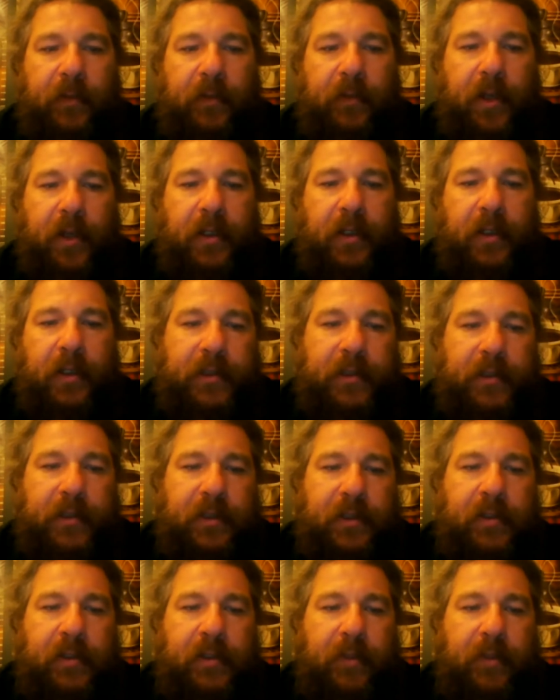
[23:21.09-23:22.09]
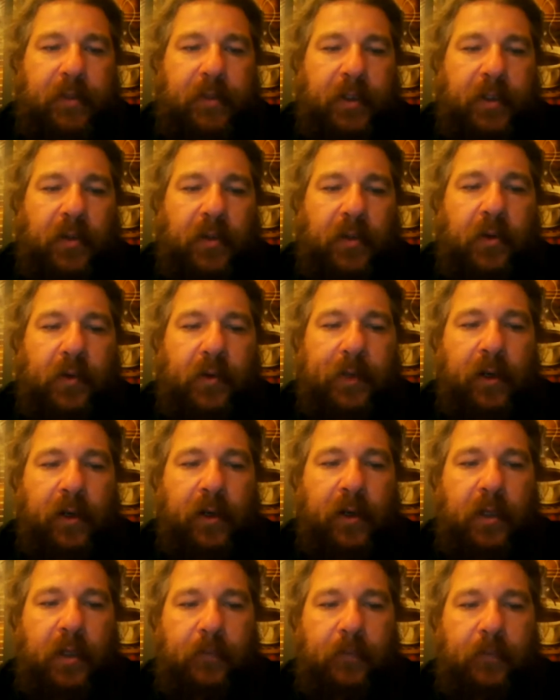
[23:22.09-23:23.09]
products and some of the North
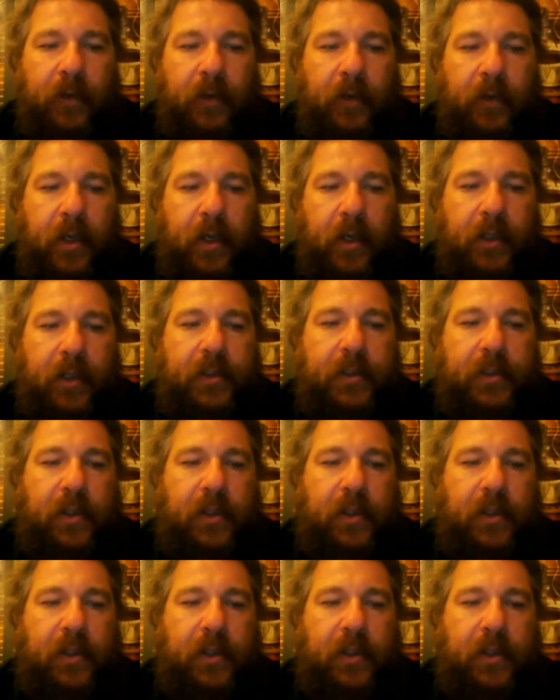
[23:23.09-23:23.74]
American products.